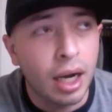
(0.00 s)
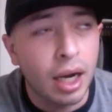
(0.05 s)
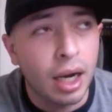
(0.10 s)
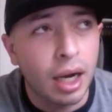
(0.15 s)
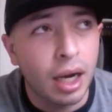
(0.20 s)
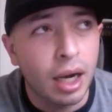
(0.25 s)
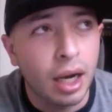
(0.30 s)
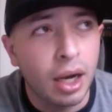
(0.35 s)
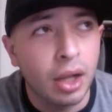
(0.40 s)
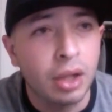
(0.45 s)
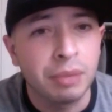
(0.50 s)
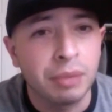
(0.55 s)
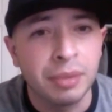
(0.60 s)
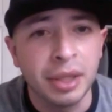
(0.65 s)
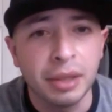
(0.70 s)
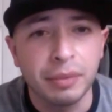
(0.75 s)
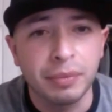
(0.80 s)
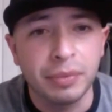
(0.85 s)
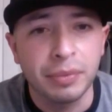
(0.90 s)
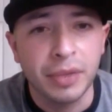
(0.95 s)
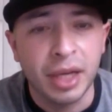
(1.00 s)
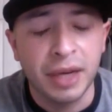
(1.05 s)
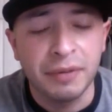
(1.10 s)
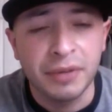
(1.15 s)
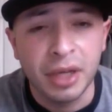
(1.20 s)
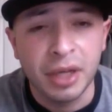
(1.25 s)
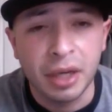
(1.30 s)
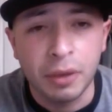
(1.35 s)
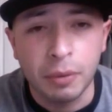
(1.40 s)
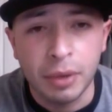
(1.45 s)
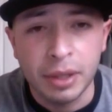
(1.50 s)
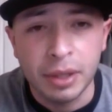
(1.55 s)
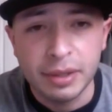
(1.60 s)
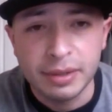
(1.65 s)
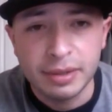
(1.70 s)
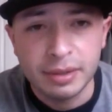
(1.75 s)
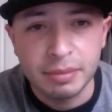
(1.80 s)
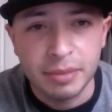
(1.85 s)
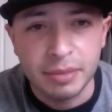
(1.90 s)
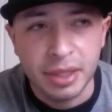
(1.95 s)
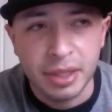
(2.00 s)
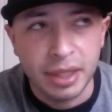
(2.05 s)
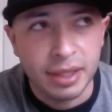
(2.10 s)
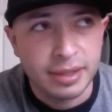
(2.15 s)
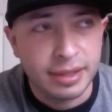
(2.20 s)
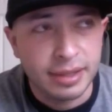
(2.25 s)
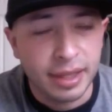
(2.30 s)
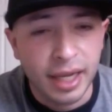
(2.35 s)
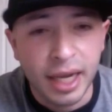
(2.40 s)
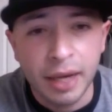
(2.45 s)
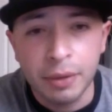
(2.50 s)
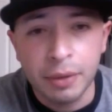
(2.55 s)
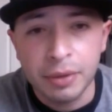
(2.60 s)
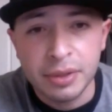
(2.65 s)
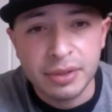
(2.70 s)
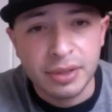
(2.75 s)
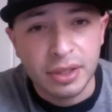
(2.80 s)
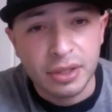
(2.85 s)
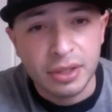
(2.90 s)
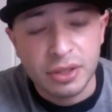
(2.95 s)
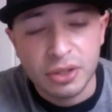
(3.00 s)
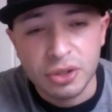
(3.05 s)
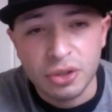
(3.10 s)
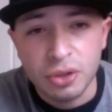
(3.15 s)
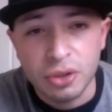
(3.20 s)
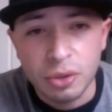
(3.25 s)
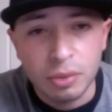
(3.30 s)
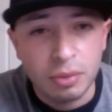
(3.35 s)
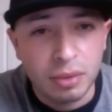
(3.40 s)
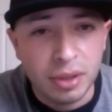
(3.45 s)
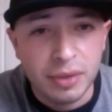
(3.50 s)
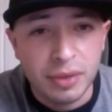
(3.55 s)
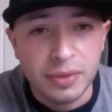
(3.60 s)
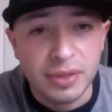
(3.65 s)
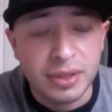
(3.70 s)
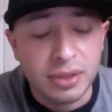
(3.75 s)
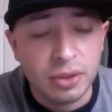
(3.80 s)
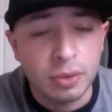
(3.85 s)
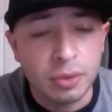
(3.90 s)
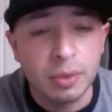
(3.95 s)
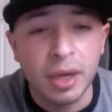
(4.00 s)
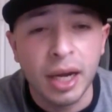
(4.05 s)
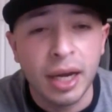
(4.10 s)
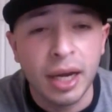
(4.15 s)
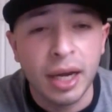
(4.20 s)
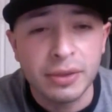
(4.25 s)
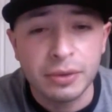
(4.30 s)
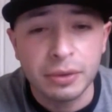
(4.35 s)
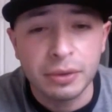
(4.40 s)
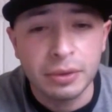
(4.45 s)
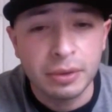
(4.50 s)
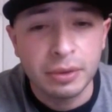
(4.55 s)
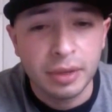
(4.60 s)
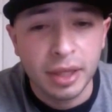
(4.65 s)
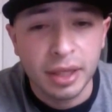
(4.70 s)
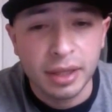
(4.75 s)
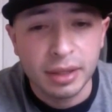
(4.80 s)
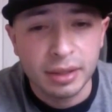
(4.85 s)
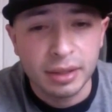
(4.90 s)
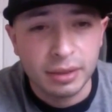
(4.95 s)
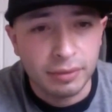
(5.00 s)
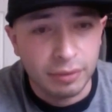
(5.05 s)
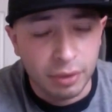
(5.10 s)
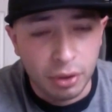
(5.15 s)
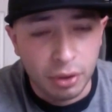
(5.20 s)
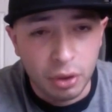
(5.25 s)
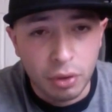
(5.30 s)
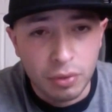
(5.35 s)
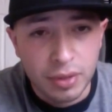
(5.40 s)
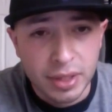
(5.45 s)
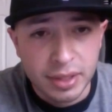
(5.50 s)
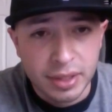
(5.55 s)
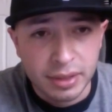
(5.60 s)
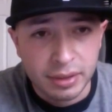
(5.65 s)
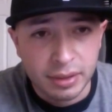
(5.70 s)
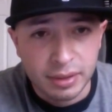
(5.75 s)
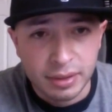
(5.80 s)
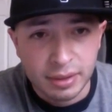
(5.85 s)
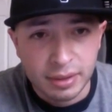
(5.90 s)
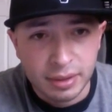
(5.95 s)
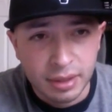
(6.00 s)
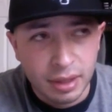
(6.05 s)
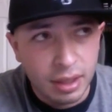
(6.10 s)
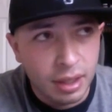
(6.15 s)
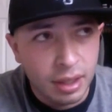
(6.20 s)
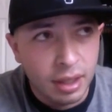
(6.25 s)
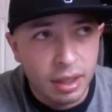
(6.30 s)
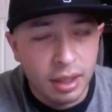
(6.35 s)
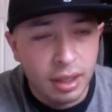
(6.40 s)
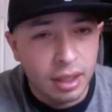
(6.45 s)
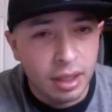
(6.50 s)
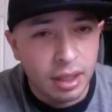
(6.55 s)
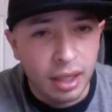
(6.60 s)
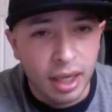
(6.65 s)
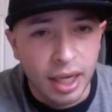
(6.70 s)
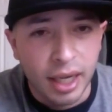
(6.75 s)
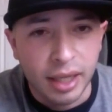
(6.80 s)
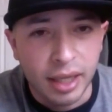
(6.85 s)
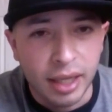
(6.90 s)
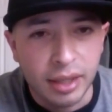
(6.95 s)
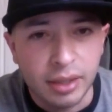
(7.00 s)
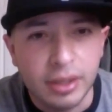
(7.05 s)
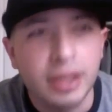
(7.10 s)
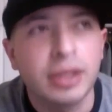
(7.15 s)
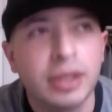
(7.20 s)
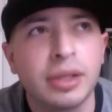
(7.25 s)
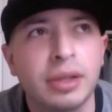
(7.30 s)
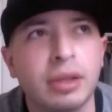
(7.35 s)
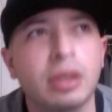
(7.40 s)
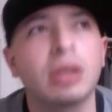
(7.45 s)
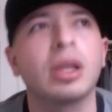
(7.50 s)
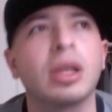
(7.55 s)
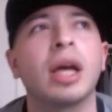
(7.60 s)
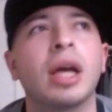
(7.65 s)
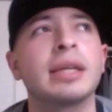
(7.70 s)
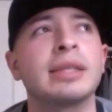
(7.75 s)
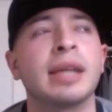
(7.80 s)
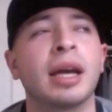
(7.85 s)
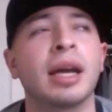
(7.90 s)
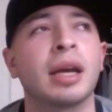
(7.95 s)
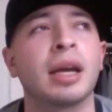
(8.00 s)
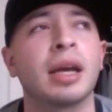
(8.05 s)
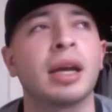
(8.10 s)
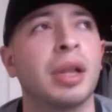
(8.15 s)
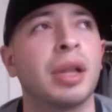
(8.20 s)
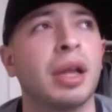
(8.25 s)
I'll admit I've done it once because the guy was a su- he was a super asshole like for no reason just it, it luck sack of my life.